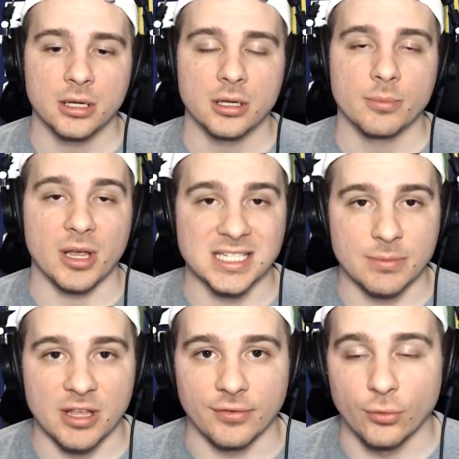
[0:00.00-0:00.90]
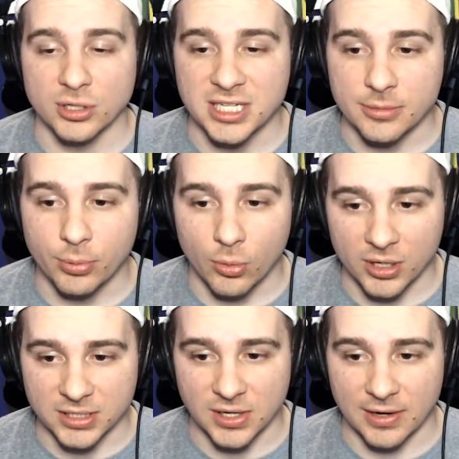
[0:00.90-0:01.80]
Mike Smith, 14
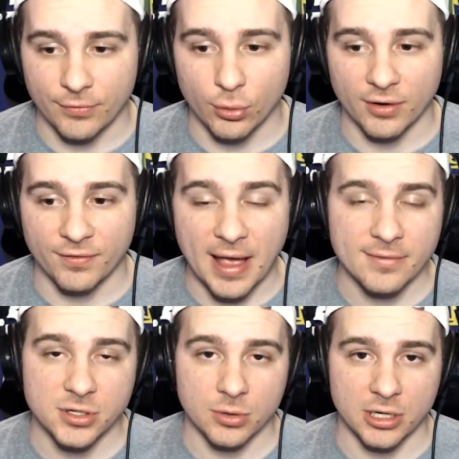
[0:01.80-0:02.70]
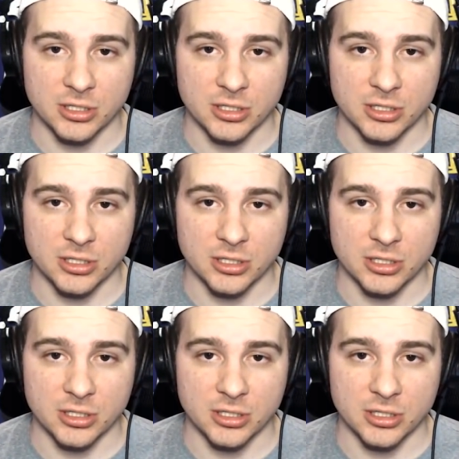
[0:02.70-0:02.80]
points on 4 of 5 shooting,